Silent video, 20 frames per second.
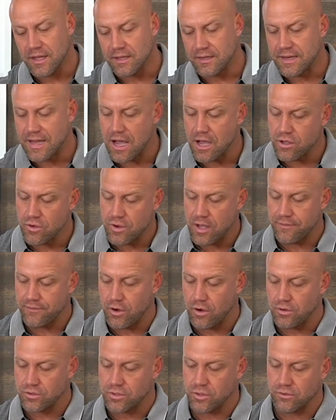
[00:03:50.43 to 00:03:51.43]
now you have
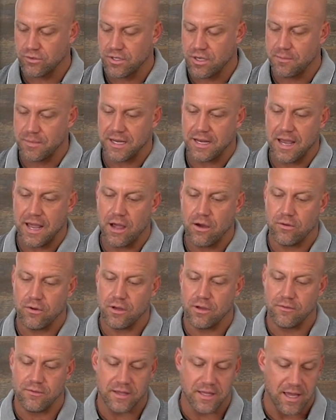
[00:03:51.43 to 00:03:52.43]
ozone coming out
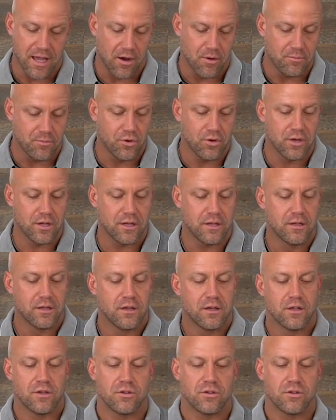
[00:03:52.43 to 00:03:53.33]
of the output